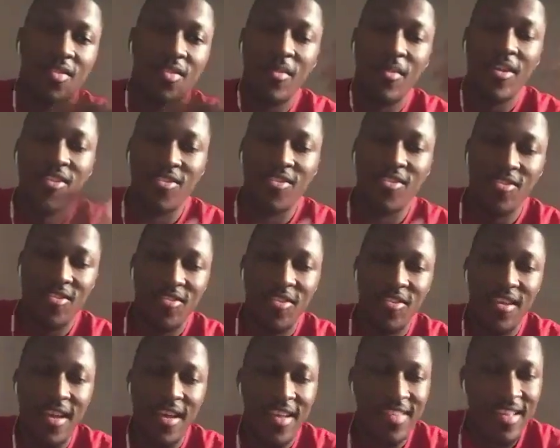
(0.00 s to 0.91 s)
make sure you
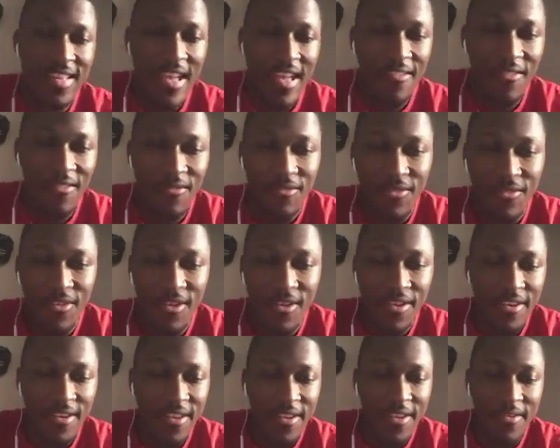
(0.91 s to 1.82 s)
guys are having
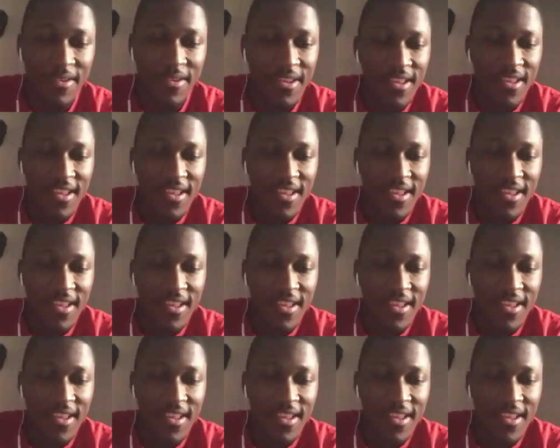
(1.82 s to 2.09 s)
fun and